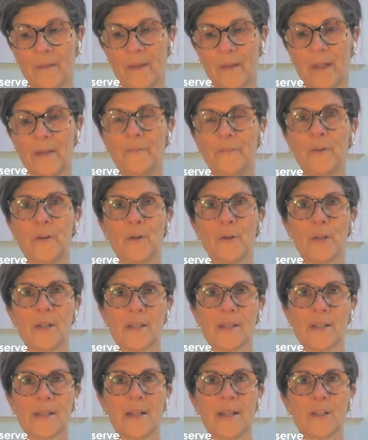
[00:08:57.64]
if you're in a
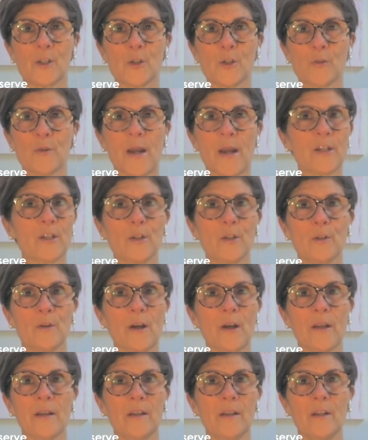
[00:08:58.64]
state of stress,
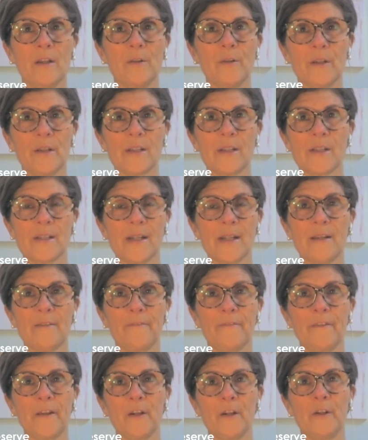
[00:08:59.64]
you're in a state of
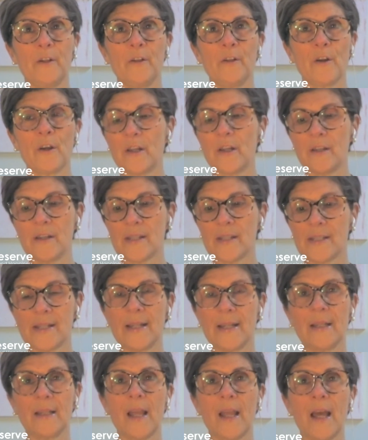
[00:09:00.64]
fear. You're not in a
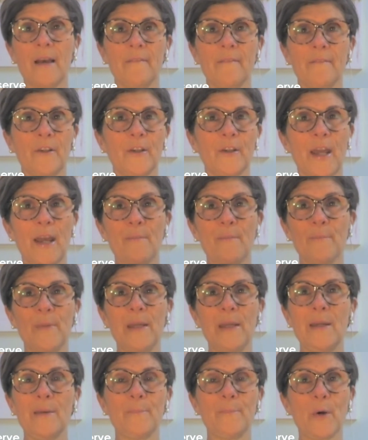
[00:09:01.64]
state of love. You can't
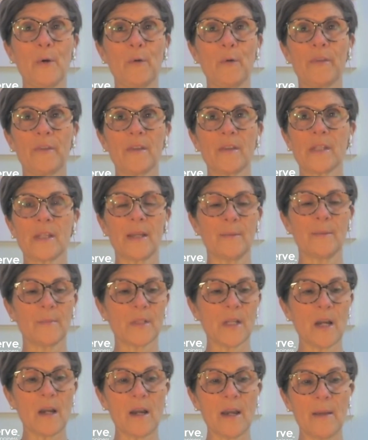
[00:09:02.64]
be in both at the same
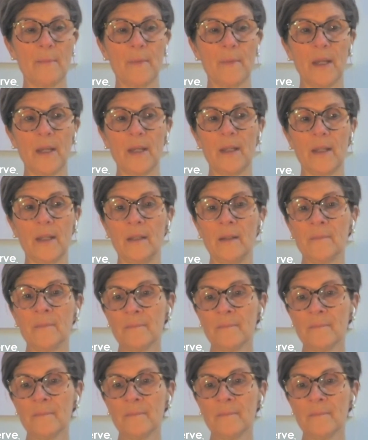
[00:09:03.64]
time. And